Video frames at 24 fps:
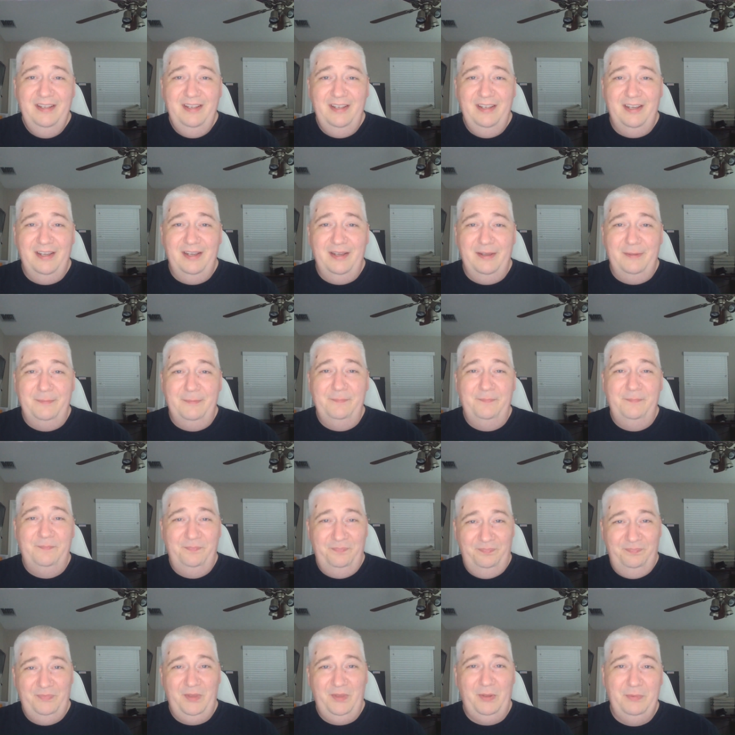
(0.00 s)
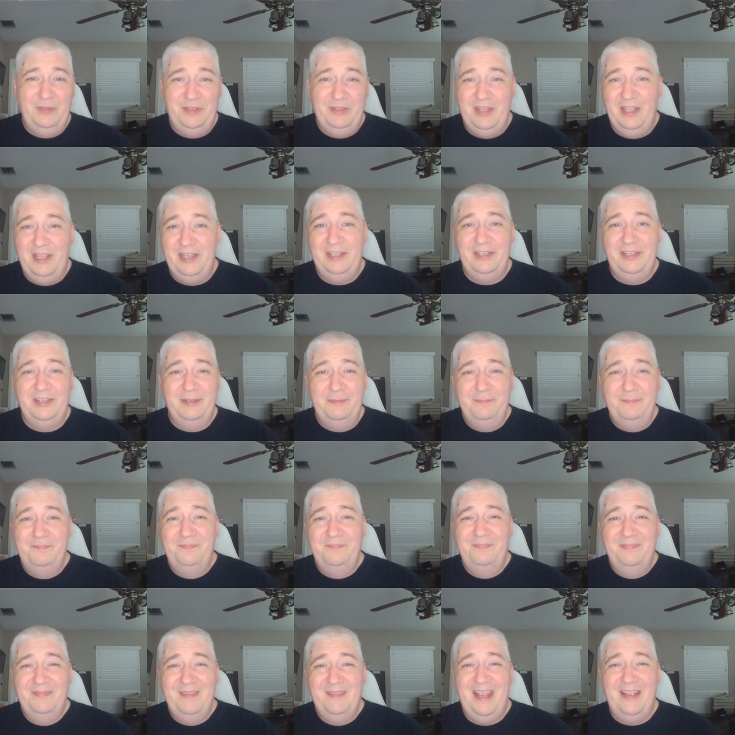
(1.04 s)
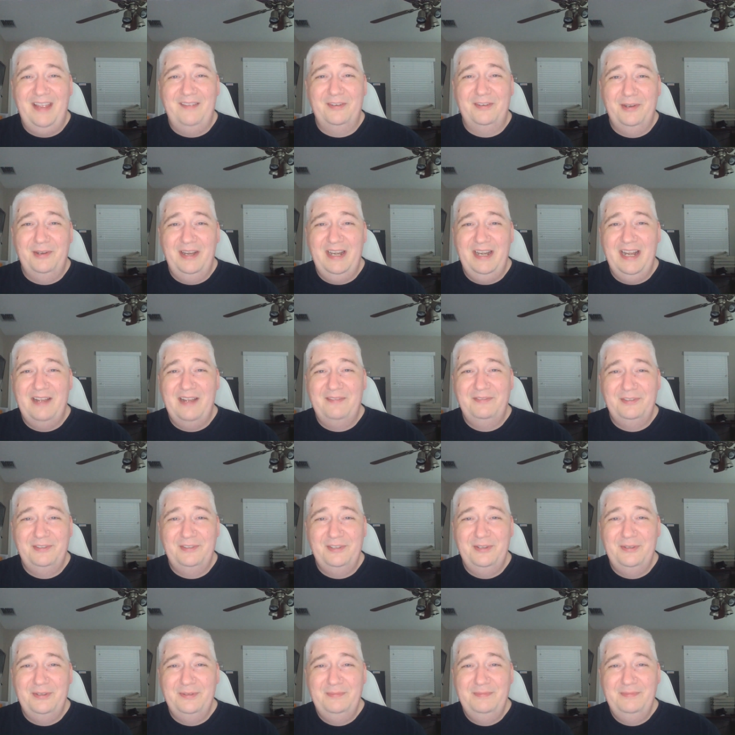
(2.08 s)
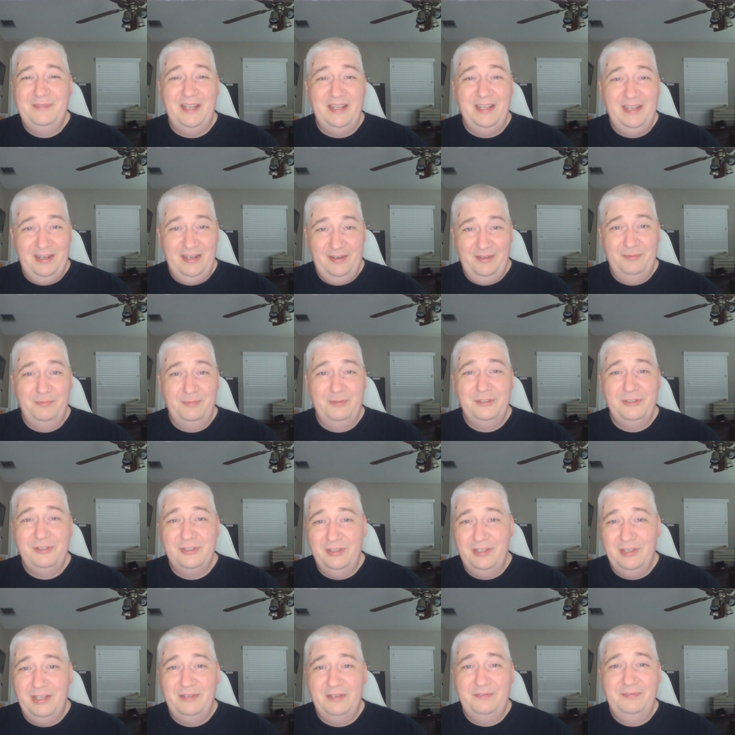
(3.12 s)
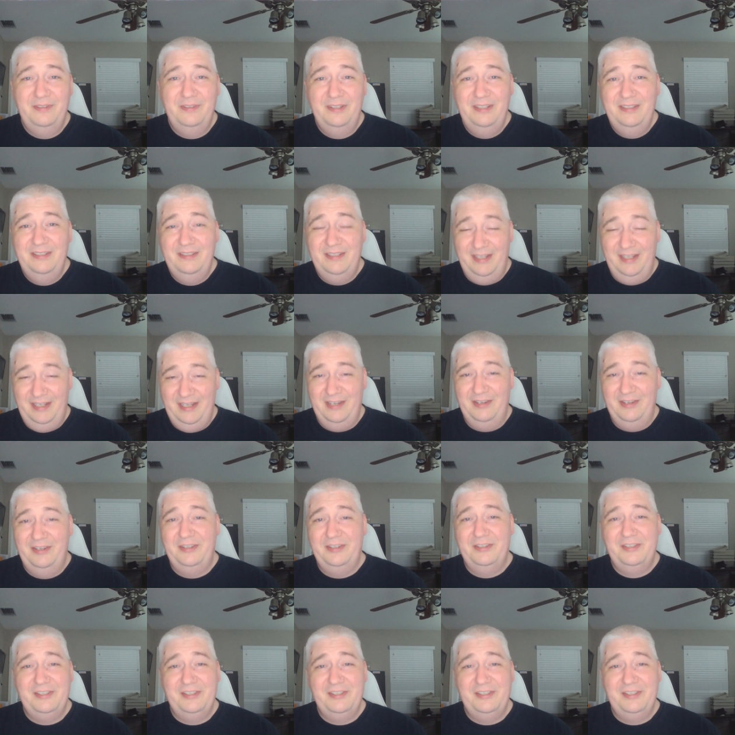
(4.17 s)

um, we thank you. Have a great afternoon. Take care of the ones you love. Take care of